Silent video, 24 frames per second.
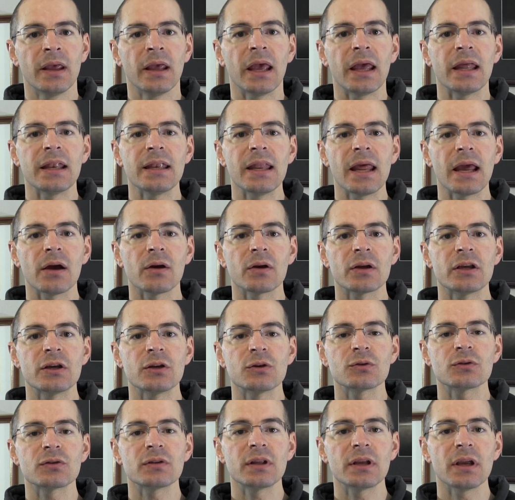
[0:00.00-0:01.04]
And now
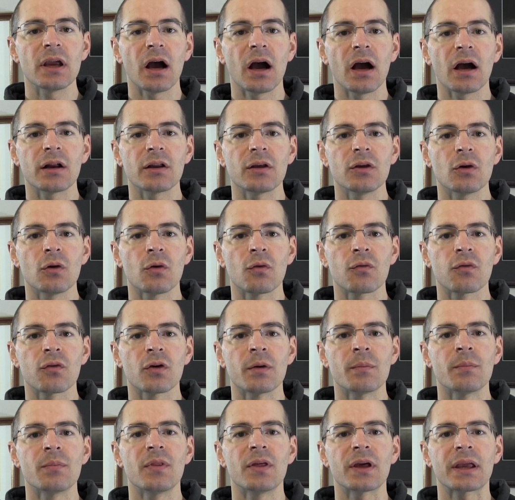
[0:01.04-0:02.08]
here's the audio
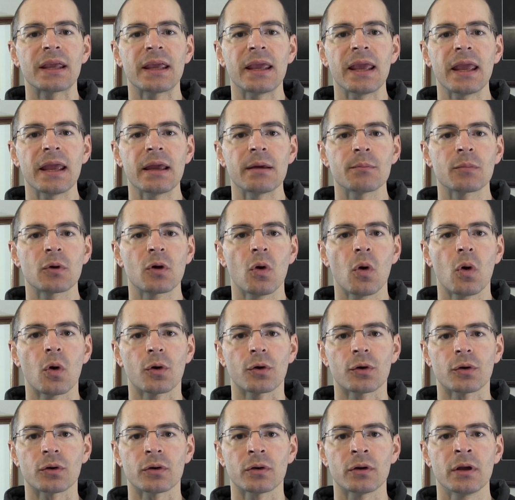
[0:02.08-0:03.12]
from the
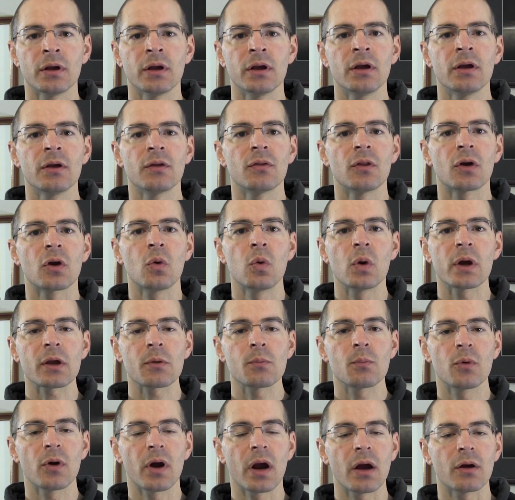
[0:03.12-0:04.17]
camcorder. The
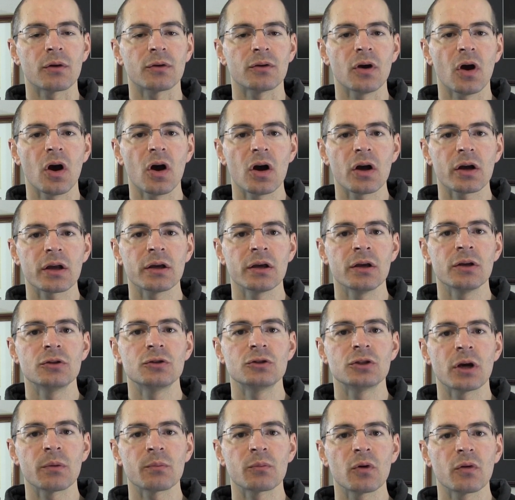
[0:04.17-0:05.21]
quick brown dog
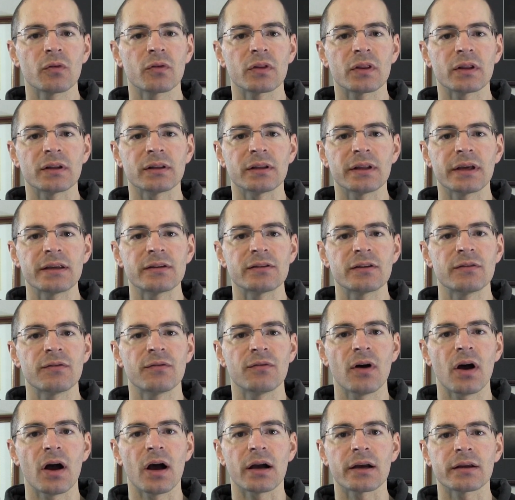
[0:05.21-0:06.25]
jumped over the lazy
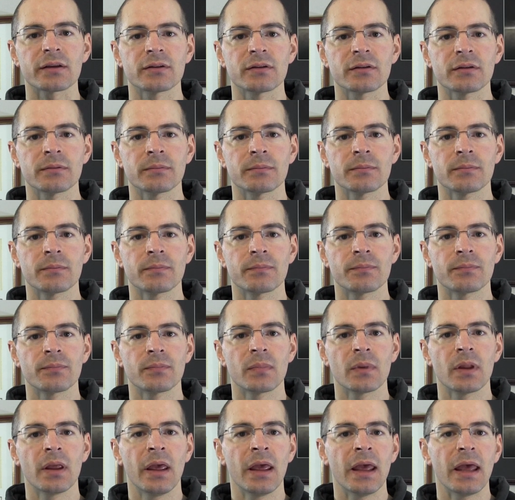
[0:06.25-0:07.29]
fox.
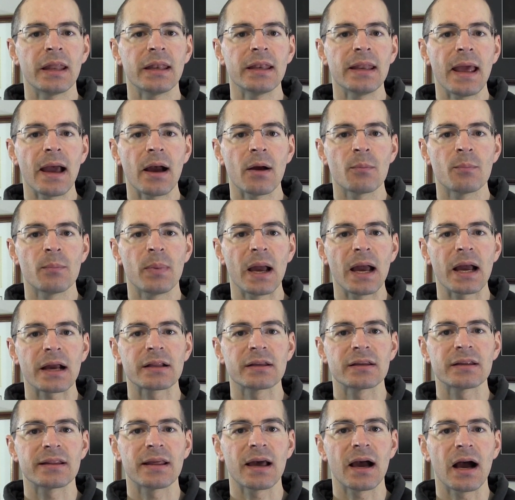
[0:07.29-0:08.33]
And now back
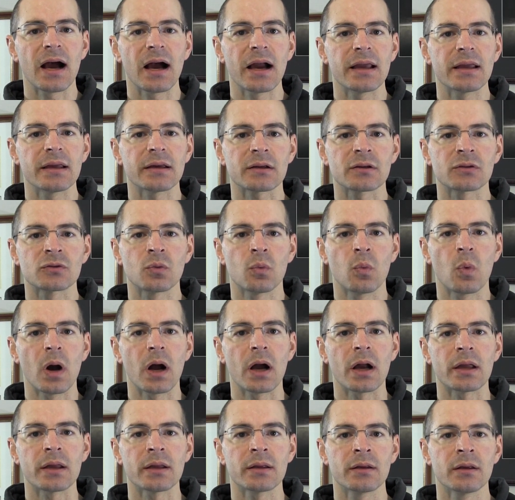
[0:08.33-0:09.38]
to the
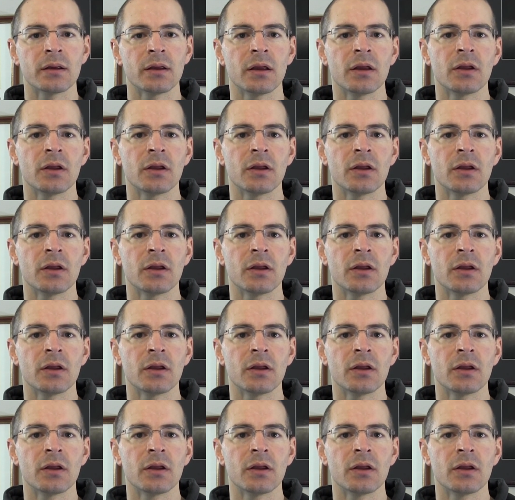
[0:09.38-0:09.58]
iXY.